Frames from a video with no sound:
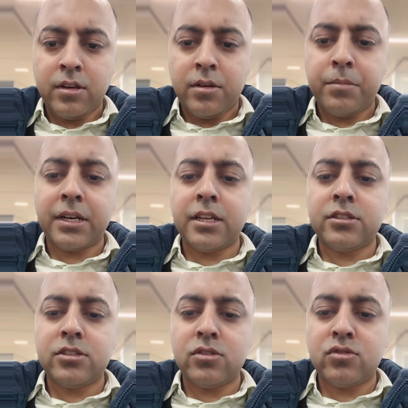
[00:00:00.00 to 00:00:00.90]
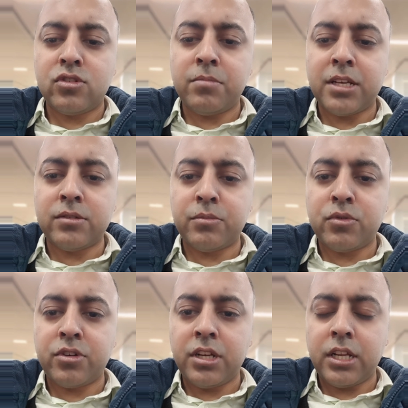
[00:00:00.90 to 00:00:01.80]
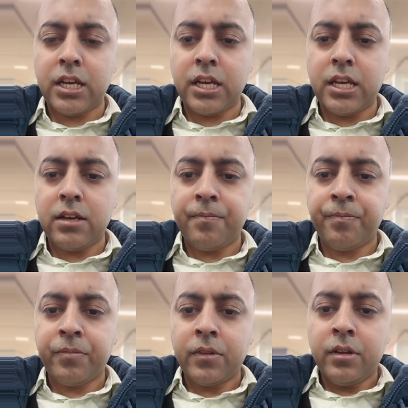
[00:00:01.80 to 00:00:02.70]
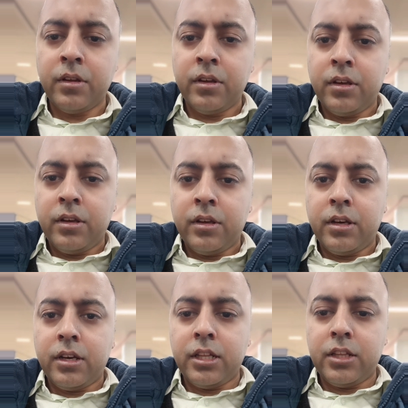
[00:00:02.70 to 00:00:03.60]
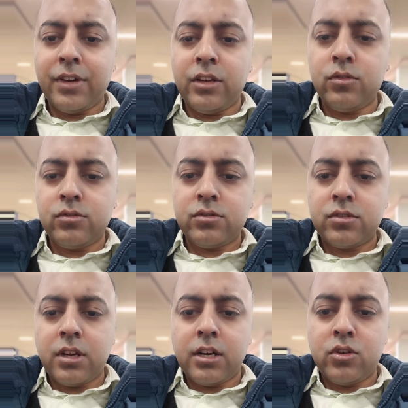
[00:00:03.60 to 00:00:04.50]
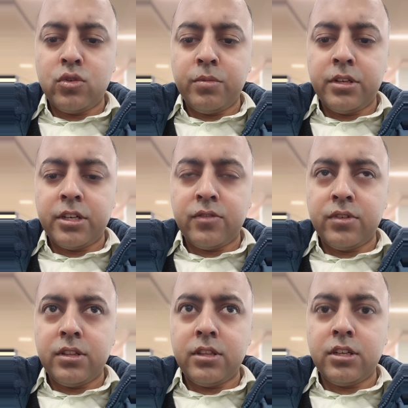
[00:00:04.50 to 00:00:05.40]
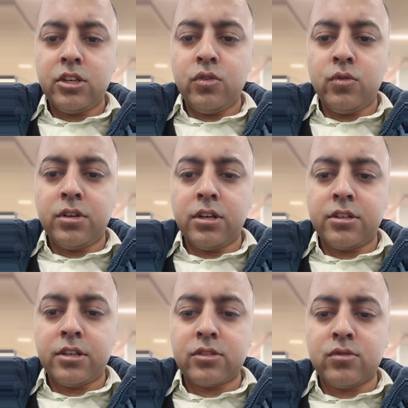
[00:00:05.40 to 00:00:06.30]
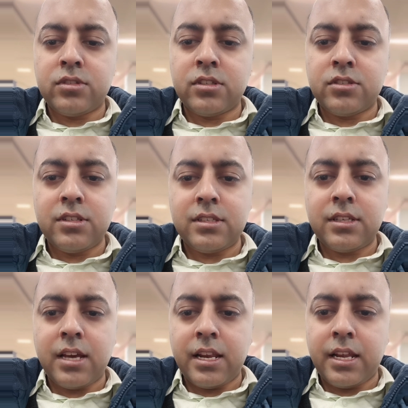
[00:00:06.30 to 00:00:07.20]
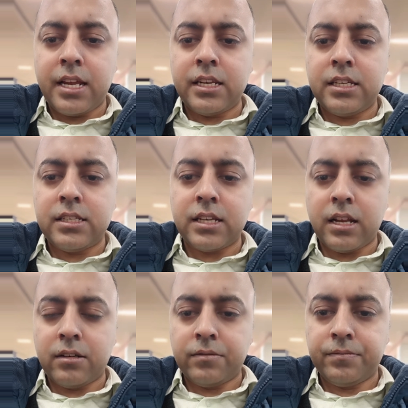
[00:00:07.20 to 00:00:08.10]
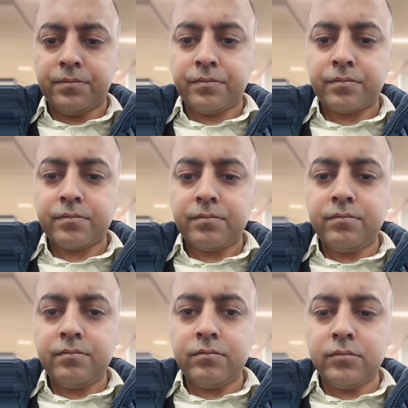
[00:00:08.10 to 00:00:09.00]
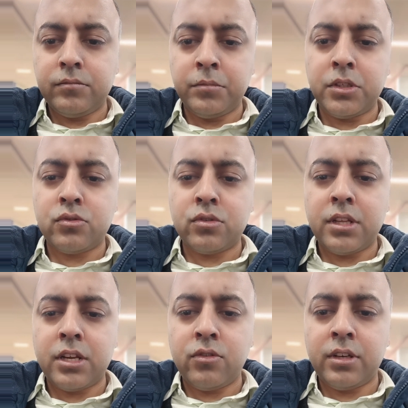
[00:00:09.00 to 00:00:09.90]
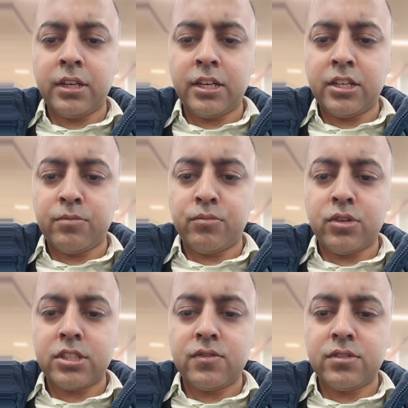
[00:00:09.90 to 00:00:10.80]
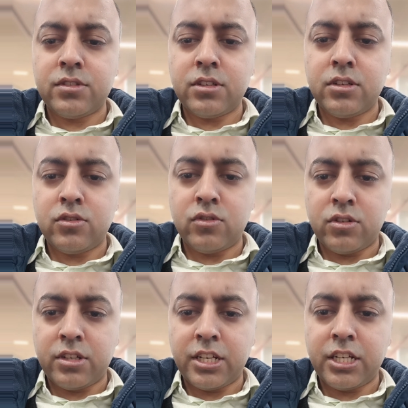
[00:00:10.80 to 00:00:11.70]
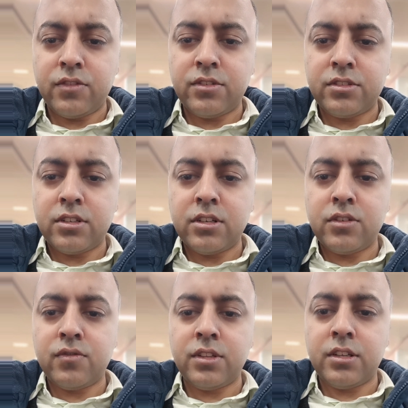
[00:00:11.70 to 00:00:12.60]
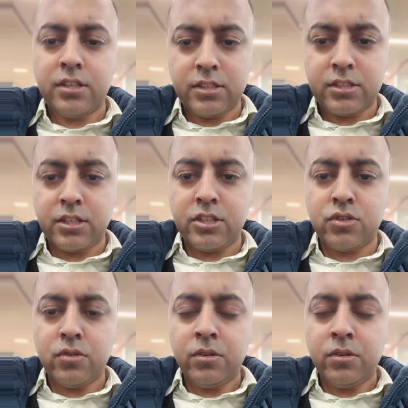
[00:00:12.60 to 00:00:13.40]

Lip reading: pregnancy associated plasma protein A, and the values are to be read with the nuchal translucency scan, NT scan. Based on that, you can get a positive result or a negative result with a risk ratio,